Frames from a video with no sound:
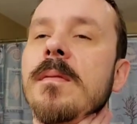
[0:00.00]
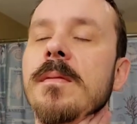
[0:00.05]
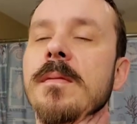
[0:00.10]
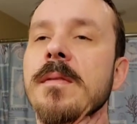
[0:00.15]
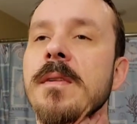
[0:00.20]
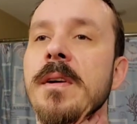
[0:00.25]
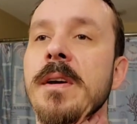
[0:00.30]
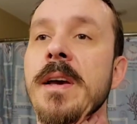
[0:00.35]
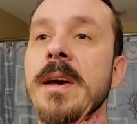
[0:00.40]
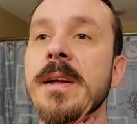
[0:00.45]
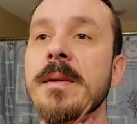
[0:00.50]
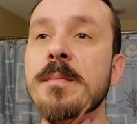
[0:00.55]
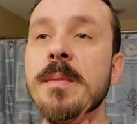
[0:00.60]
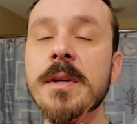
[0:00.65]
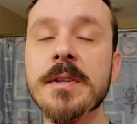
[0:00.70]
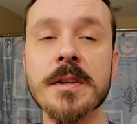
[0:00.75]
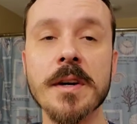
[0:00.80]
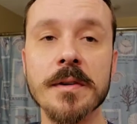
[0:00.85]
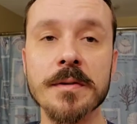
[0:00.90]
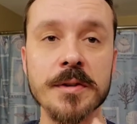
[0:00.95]
again,
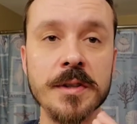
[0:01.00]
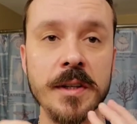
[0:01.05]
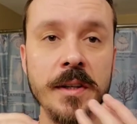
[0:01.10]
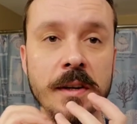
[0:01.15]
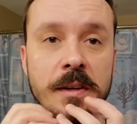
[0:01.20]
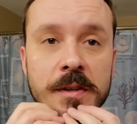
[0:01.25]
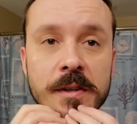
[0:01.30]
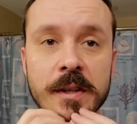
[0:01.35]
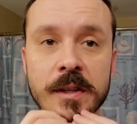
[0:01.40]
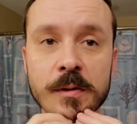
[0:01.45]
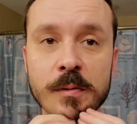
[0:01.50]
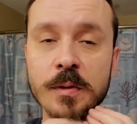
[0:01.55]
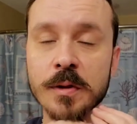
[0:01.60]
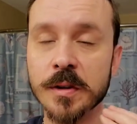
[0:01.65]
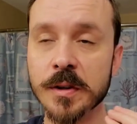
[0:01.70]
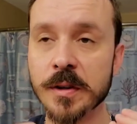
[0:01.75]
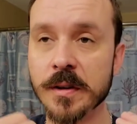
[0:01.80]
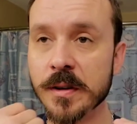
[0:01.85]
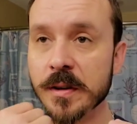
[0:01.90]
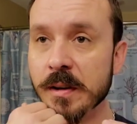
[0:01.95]
McDuff's, he's really
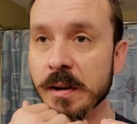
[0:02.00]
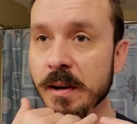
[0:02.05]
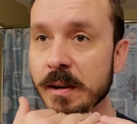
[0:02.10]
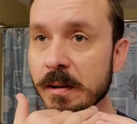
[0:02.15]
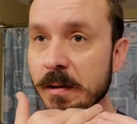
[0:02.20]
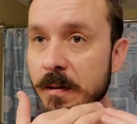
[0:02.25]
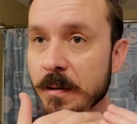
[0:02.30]
good at that.